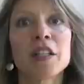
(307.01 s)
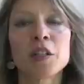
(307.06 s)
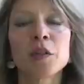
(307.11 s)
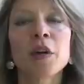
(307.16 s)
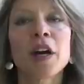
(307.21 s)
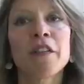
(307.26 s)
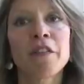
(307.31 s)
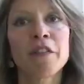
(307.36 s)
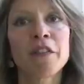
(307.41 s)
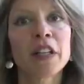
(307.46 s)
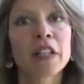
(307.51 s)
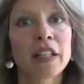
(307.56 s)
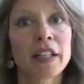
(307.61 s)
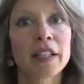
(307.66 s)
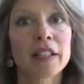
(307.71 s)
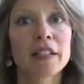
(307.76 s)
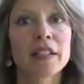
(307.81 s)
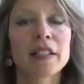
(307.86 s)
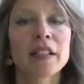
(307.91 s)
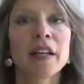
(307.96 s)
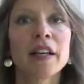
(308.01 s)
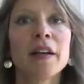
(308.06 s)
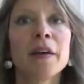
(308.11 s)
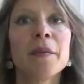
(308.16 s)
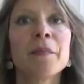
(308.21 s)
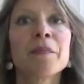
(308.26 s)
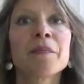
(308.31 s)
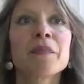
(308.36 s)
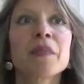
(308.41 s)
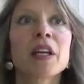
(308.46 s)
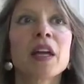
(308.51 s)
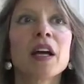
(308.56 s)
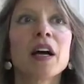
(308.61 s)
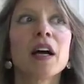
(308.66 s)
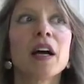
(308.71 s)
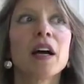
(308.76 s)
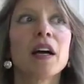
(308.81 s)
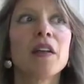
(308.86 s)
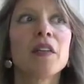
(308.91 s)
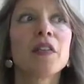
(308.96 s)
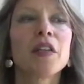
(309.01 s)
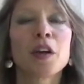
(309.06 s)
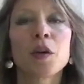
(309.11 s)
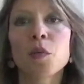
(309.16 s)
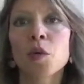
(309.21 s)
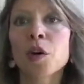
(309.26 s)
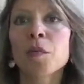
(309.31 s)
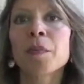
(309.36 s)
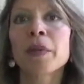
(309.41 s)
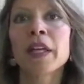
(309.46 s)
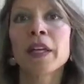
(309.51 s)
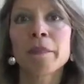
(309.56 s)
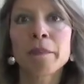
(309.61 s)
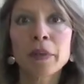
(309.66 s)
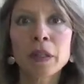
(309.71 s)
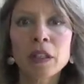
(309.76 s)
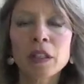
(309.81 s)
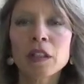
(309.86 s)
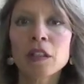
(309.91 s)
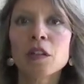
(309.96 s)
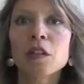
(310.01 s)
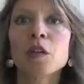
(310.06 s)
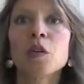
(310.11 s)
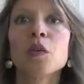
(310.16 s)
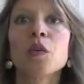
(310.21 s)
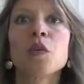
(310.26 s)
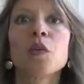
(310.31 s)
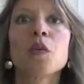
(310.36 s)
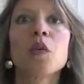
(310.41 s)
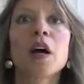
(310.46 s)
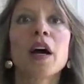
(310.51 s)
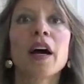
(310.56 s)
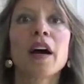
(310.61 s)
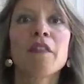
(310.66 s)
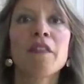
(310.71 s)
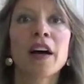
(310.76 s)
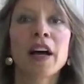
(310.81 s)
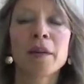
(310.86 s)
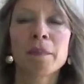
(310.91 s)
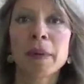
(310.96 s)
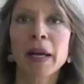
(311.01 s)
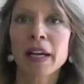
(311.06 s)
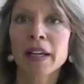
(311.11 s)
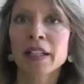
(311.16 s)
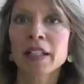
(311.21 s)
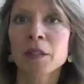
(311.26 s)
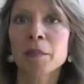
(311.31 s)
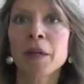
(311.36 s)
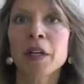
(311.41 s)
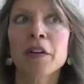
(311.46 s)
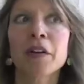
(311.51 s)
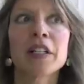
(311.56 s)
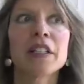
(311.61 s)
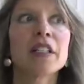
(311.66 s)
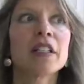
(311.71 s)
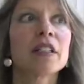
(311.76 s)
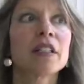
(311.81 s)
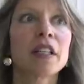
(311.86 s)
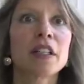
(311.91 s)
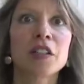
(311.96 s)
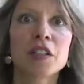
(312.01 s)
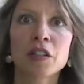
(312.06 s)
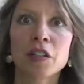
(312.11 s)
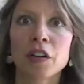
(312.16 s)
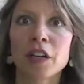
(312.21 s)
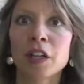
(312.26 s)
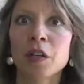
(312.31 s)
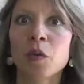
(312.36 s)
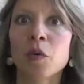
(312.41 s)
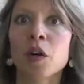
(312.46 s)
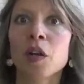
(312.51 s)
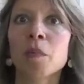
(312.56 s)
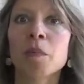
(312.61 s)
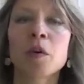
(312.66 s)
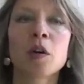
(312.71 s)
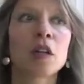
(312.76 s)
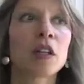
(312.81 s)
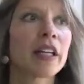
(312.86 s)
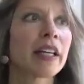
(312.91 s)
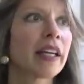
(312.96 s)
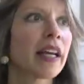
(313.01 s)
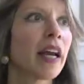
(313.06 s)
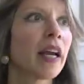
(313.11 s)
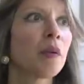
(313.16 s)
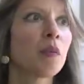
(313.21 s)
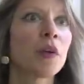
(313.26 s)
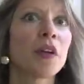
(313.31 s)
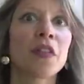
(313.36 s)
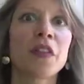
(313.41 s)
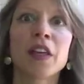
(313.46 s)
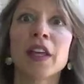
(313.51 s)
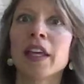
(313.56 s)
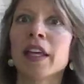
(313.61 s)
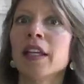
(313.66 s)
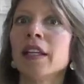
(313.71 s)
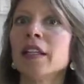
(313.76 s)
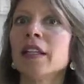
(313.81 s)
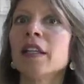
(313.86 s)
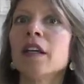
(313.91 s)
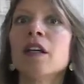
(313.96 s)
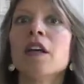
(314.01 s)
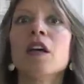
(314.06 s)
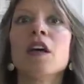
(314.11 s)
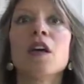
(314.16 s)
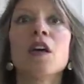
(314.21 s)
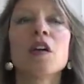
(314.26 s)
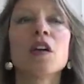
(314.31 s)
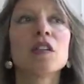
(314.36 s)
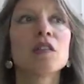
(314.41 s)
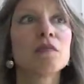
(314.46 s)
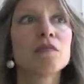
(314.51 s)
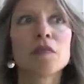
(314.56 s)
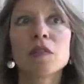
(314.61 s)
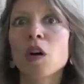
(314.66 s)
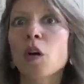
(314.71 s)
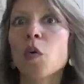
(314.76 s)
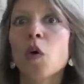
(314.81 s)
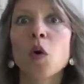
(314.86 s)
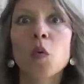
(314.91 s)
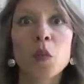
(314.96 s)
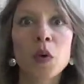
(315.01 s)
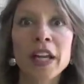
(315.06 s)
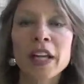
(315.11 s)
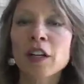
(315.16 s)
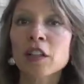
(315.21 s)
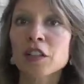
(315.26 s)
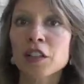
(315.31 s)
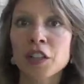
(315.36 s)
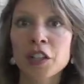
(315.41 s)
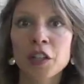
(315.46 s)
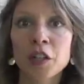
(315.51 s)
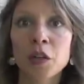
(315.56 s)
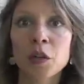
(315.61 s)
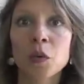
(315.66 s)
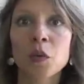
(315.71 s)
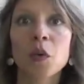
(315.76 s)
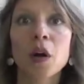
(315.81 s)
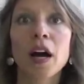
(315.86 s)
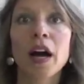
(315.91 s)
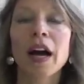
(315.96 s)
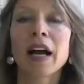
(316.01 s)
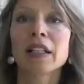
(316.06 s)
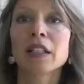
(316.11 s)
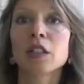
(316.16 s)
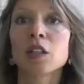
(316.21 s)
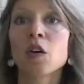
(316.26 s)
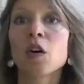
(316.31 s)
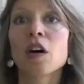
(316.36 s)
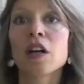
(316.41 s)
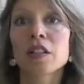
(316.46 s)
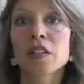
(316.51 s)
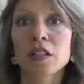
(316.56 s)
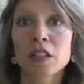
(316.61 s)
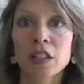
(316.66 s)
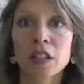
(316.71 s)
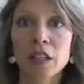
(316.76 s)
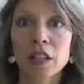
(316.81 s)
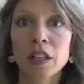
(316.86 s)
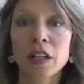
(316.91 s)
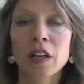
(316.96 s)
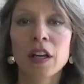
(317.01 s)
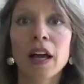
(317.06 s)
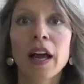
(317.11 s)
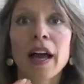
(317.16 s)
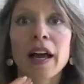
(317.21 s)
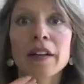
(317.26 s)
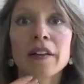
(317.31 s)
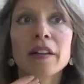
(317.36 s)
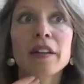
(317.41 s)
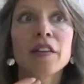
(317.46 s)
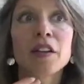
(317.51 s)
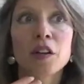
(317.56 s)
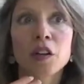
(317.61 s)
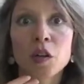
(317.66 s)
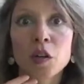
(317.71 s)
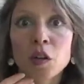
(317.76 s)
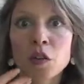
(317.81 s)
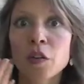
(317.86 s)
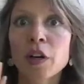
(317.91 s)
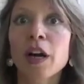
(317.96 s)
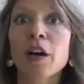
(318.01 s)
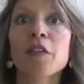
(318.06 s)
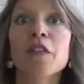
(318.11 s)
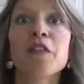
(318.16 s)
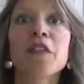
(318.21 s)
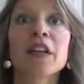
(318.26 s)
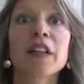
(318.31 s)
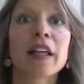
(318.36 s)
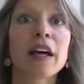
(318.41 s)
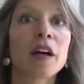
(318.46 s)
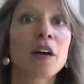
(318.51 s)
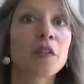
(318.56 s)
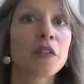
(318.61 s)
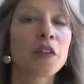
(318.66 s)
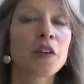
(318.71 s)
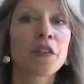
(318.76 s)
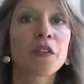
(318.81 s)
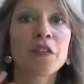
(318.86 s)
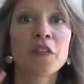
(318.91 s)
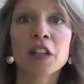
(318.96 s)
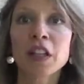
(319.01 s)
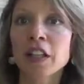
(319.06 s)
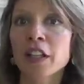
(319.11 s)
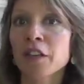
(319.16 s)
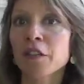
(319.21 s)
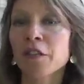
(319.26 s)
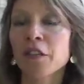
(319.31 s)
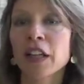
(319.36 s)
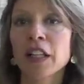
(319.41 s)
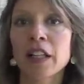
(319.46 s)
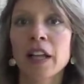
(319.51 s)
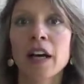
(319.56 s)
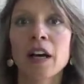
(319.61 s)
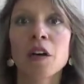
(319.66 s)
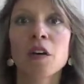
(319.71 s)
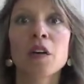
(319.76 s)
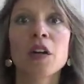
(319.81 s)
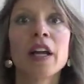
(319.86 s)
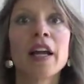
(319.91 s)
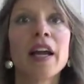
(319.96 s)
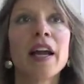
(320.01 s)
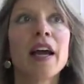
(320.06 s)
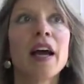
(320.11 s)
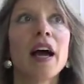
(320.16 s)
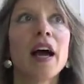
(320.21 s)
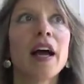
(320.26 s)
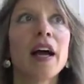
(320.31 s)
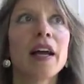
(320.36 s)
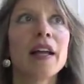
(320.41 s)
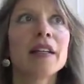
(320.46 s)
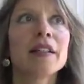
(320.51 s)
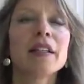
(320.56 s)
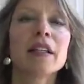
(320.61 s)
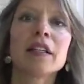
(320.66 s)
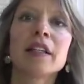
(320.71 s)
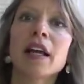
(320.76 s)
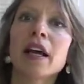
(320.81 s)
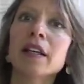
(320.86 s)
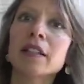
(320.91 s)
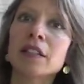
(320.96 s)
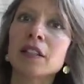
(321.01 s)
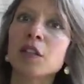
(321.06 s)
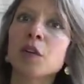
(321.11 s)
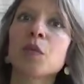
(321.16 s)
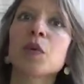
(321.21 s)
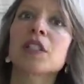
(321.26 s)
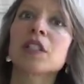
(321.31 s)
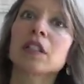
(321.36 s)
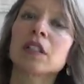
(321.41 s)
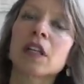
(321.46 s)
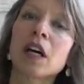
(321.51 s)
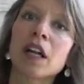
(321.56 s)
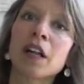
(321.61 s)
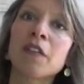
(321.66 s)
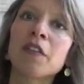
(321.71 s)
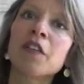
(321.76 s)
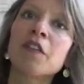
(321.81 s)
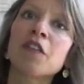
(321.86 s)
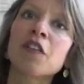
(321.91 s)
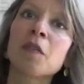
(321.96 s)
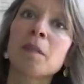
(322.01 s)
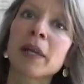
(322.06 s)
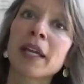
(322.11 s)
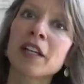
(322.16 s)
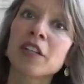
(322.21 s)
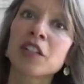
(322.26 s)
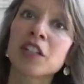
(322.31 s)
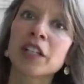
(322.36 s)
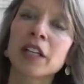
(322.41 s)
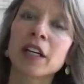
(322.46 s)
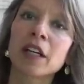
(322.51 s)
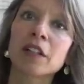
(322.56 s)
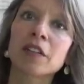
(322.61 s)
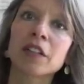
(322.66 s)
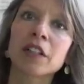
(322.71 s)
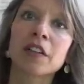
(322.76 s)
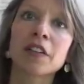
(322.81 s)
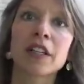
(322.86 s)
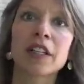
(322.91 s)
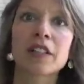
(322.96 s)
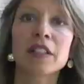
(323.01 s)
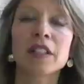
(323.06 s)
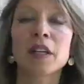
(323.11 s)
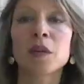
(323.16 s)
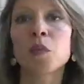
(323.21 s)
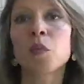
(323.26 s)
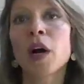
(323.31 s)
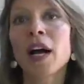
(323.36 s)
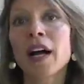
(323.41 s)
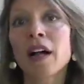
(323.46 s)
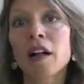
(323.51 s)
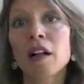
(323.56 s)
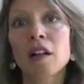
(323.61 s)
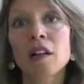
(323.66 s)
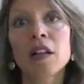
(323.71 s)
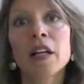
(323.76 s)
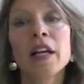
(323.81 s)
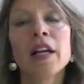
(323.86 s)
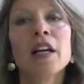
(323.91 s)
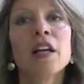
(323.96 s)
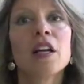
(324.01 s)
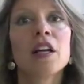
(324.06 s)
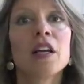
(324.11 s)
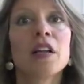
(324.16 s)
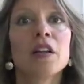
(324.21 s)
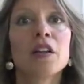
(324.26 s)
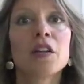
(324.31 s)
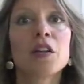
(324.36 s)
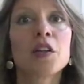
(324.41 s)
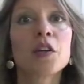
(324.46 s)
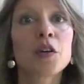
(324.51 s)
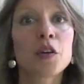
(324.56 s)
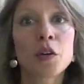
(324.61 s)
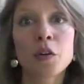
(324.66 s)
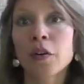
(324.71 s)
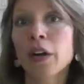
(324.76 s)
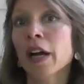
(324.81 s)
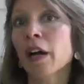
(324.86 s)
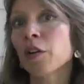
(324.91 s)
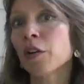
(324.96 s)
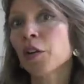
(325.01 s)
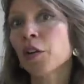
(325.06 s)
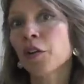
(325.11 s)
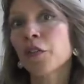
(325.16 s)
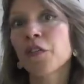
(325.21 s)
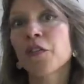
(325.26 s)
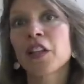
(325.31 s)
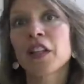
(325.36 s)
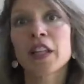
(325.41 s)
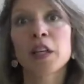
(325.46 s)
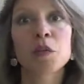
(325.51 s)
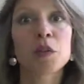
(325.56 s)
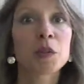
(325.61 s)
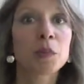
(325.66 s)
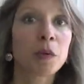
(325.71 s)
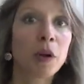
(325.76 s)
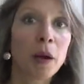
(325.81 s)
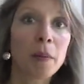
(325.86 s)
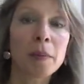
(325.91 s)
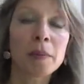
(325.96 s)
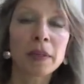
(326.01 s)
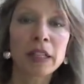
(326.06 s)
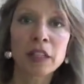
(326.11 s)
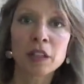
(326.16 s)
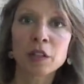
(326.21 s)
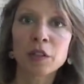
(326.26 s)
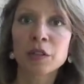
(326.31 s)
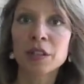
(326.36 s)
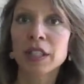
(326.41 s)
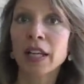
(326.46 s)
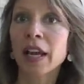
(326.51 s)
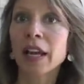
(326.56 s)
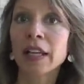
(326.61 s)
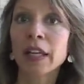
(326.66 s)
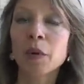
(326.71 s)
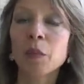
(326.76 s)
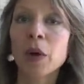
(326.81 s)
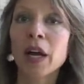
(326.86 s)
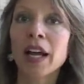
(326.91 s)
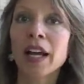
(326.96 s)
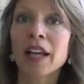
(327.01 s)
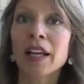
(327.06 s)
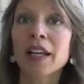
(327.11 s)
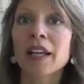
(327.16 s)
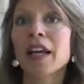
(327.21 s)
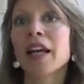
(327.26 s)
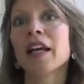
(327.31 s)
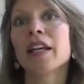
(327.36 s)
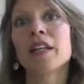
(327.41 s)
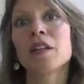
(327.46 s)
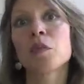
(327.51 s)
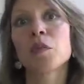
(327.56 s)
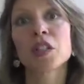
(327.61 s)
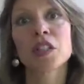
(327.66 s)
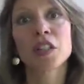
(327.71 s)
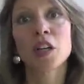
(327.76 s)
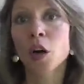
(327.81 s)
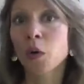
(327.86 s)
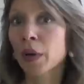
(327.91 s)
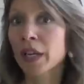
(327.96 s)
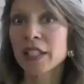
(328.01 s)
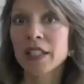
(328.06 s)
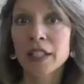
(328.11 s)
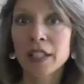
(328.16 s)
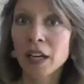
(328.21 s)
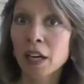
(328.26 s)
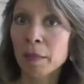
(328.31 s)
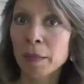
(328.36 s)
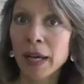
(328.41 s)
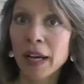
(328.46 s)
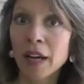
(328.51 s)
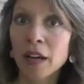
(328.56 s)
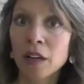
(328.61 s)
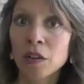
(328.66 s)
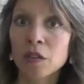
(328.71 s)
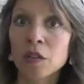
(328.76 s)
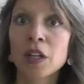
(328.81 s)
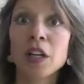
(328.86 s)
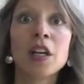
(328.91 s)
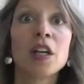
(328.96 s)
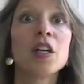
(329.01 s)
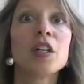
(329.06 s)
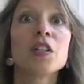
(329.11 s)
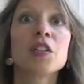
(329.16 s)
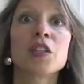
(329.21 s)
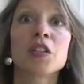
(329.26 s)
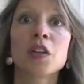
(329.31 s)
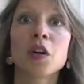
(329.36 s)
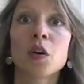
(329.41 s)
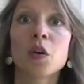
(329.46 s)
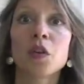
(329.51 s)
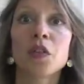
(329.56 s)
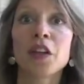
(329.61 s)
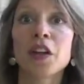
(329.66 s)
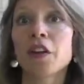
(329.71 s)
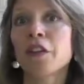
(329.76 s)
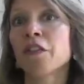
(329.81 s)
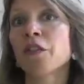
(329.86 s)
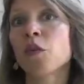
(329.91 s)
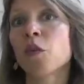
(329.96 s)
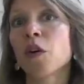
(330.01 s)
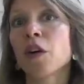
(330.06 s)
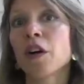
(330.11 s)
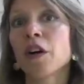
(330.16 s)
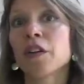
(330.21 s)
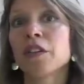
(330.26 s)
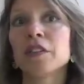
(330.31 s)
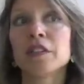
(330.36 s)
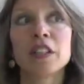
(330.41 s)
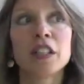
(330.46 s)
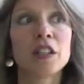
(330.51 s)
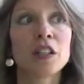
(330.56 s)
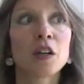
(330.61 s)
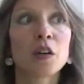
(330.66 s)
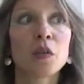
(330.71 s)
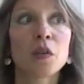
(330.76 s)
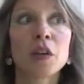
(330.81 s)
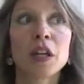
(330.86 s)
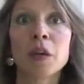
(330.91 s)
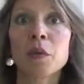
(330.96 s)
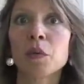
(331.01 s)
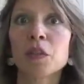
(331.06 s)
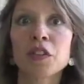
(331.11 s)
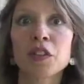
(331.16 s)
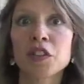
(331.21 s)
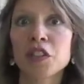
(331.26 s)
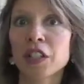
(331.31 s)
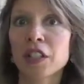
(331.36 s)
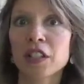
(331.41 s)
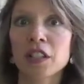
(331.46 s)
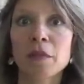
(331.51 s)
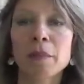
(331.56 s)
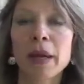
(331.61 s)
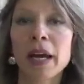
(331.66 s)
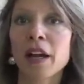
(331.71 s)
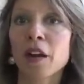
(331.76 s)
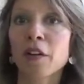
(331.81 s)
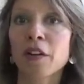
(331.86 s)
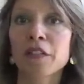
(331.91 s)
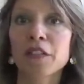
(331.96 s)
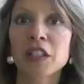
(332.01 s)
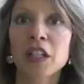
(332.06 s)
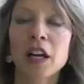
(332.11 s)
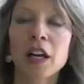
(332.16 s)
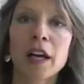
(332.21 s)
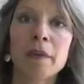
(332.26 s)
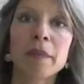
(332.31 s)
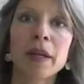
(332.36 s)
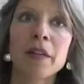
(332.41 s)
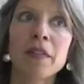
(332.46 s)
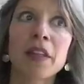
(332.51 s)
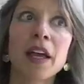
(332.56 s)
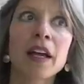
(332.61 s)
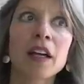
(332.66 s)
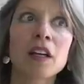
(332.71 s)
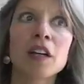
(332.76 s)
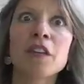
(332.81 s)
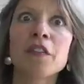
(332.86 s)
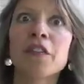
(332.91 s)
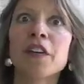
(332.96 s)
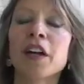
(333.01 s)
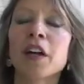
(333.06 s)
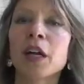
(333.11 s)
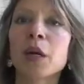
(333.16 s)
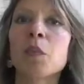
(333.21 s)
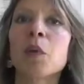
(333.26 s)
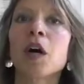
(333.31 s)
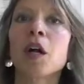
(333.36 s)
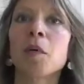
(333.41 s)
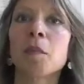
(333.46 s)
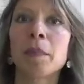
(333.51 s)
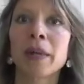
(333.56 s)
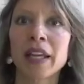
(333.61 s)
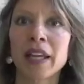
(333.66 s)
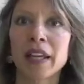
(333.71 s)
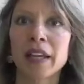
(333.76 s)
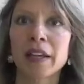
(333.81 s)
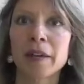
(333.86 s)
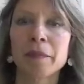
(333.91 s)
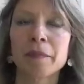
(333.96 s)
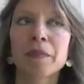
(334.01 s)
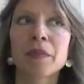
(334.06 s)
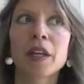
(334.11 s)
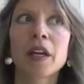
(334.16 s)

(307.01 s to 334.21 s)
I do have fillings, there were people who have had bad experiences. They started oil pulling and within a week or two had lost, had their crown fell out, their filling fell out. And yes, there was a lot of information out there that said, well, your crown or your filling was probably loose anyway and it was going to come out. So therefore, you know, it was just a matter of time and that could very well be.